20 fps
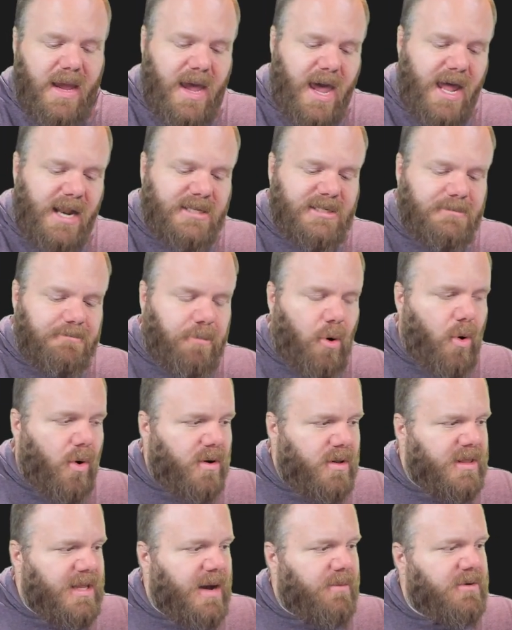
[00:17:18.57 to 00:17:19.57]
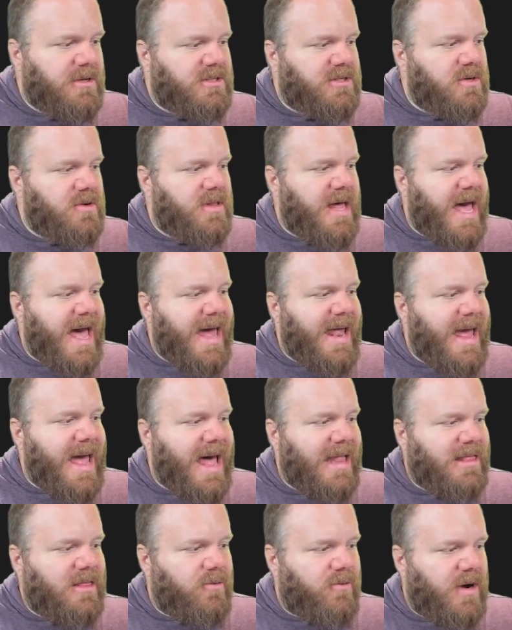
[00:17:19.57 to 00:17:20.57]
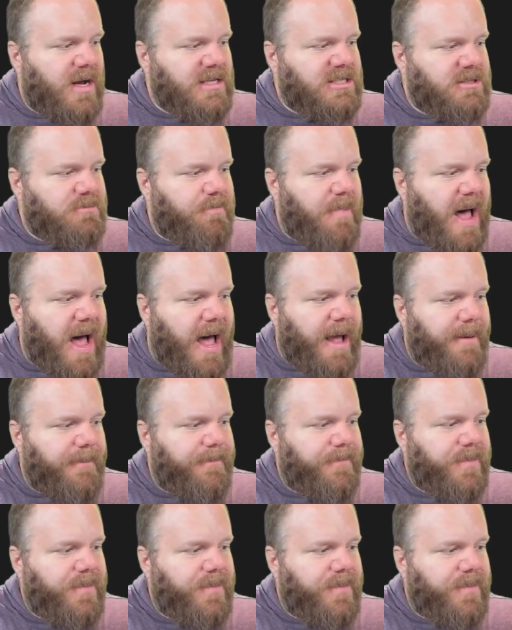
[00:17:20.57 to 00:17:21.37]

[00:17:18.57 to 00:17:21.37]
And it's important that we do that at the right spot.